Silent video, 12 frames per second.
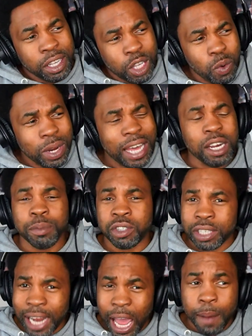You let him
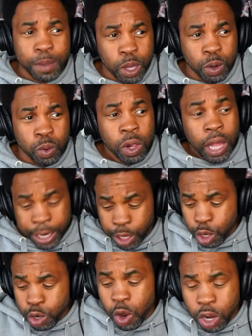slap you, and then
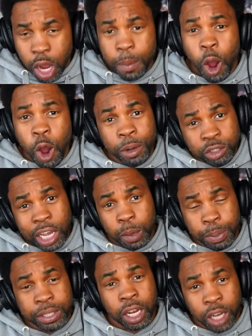you gonna come home and try to
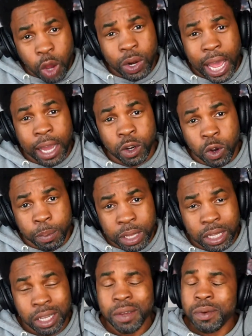put the lowdown on
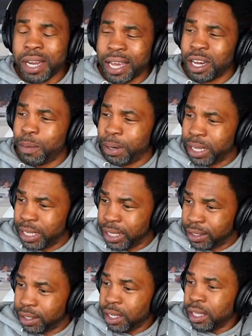me. Nigga, please.